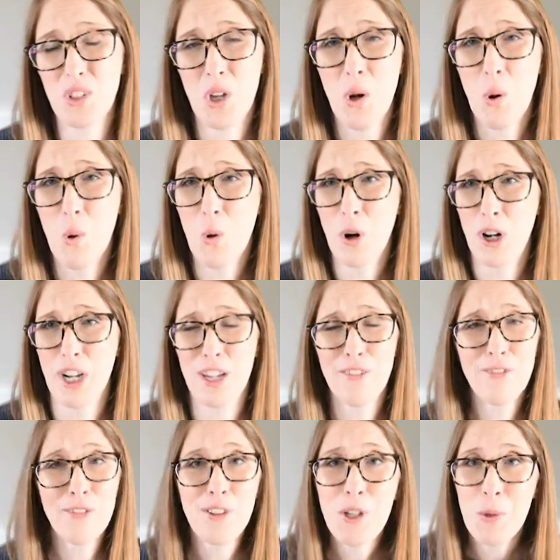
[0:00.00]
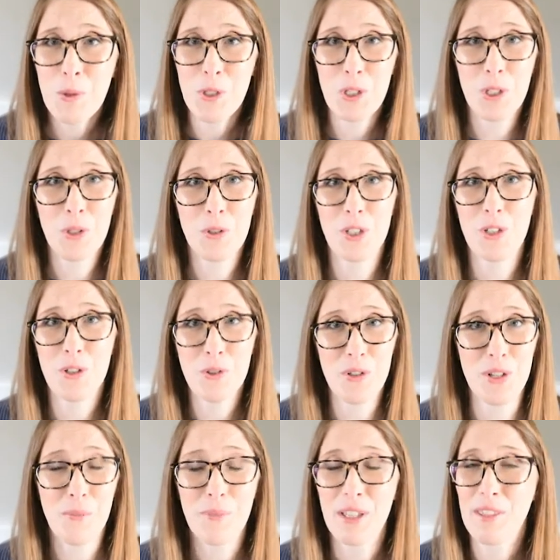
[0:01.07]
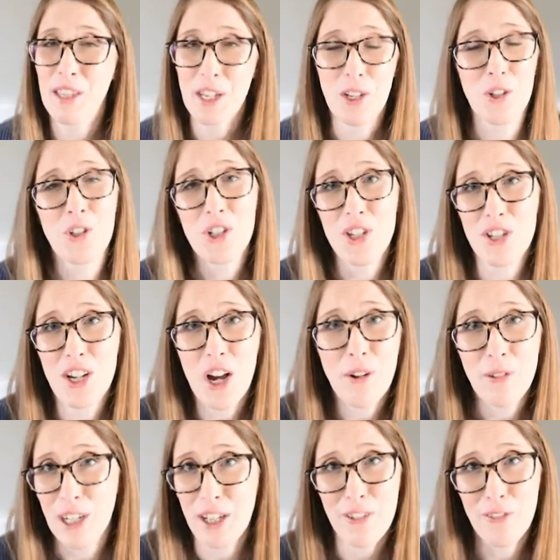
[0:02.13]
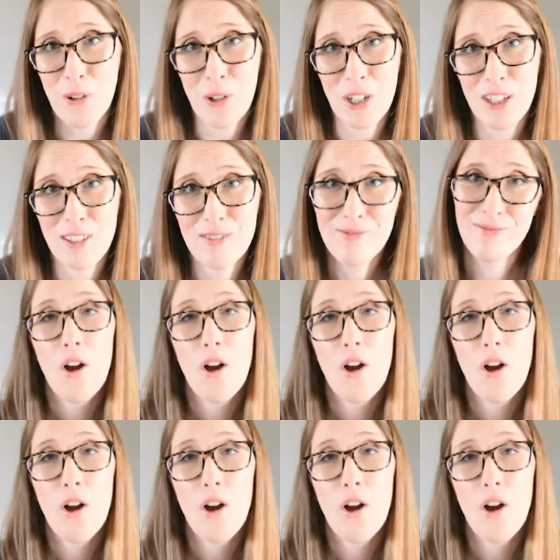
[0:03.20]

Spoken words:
or influence you to do something that you're just not ready for.